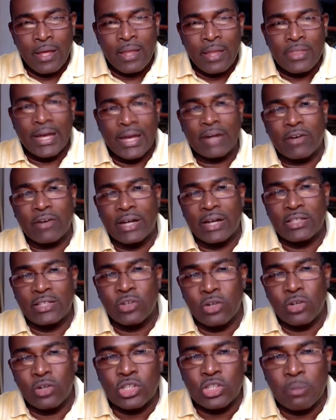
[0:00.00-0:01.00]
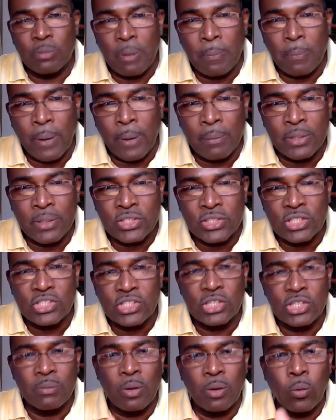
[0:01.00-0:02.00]
That criteria should be published. It
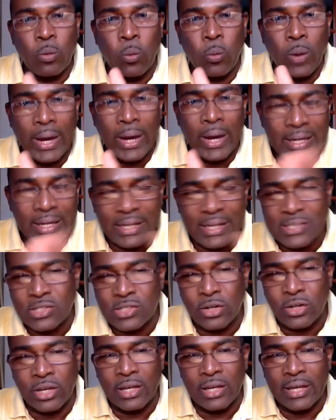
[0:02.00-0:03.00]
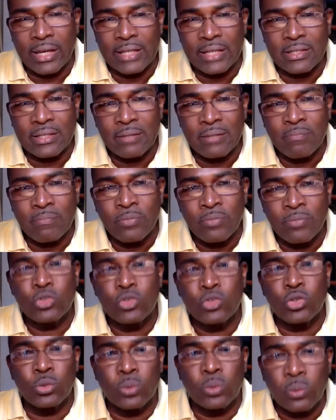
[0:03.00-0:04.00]
should be widely circulated.
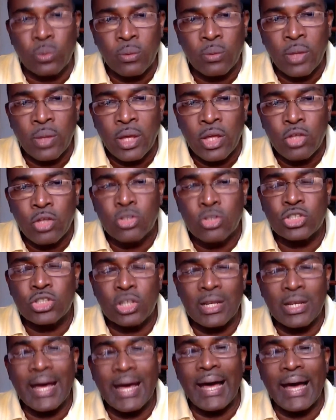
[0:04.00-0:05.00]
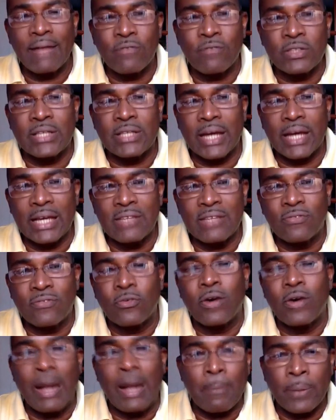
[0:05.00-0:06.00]
Two, you should advertise
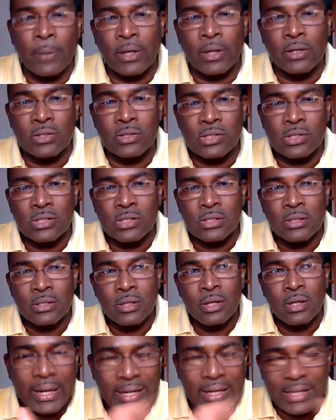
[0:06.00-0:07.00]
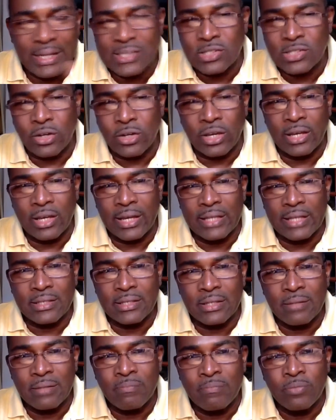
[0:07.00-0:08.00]
for applicants. Widely
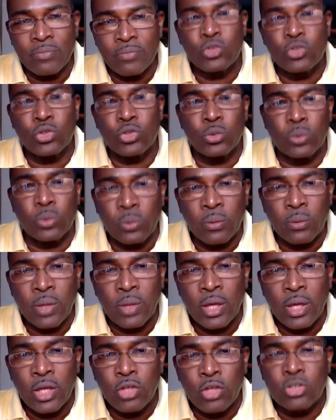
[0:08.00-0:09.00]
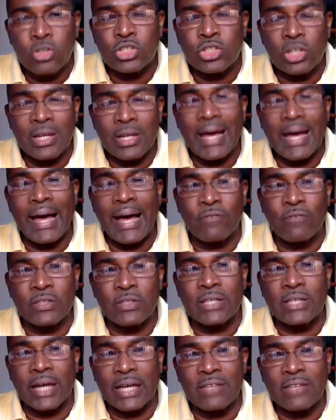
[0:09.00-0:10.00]
circulated. Two, you should
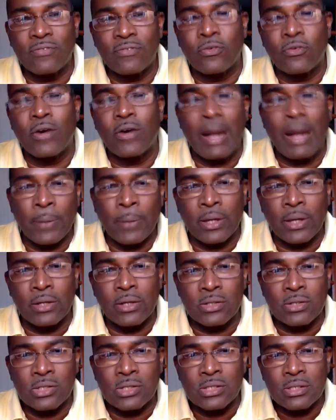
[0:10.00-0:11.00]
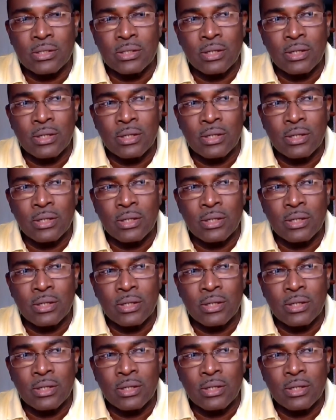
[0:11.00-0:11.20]
advertise for applicants,